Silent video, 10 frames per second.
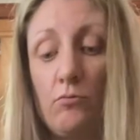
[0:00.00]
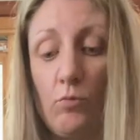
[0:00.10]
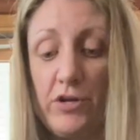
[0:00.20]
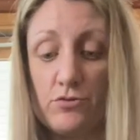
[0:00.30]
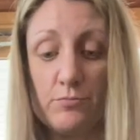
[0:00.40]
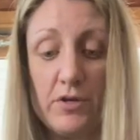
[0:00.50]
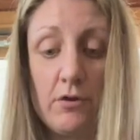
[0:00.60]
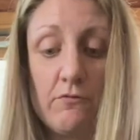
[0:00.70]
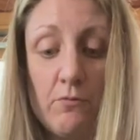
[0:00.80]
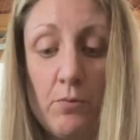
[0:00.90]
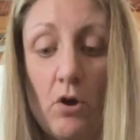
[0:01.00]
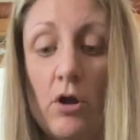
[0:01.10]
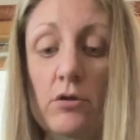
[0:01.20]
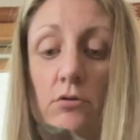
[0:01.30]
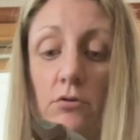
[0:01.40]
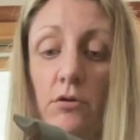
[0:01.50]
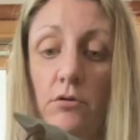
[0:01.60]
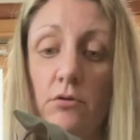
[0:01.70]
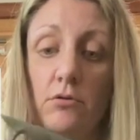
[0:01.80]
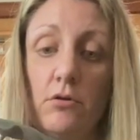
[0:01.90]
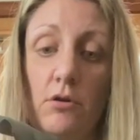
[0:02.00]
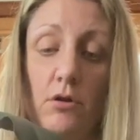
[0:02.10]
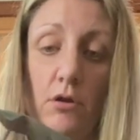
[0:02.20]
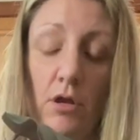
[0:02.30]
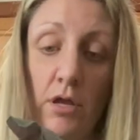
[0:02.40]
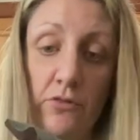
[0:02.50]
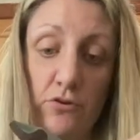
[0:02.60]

way too big of a pot, and